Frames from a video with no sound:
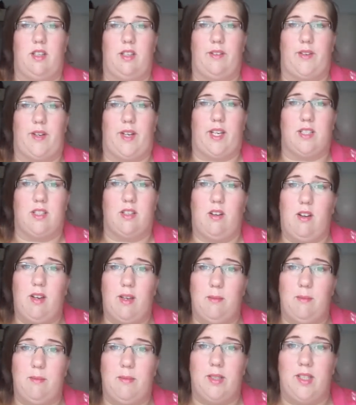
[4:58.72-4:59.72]
if I get
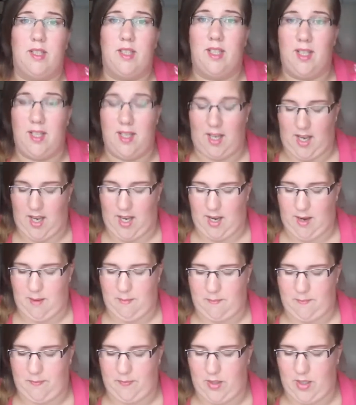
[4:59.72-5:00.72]

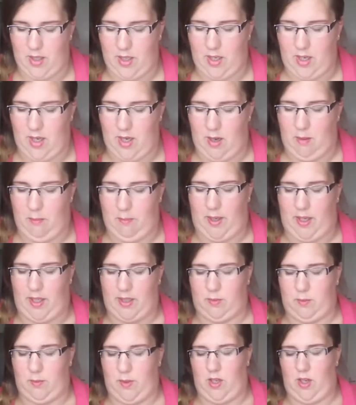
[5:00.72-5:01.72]
time.
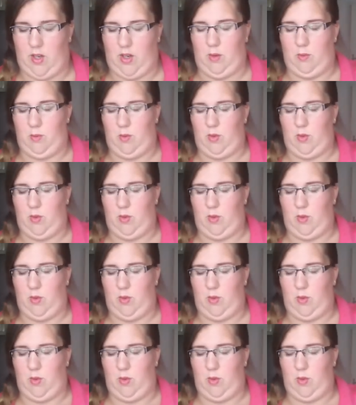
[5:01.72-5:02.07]
But when I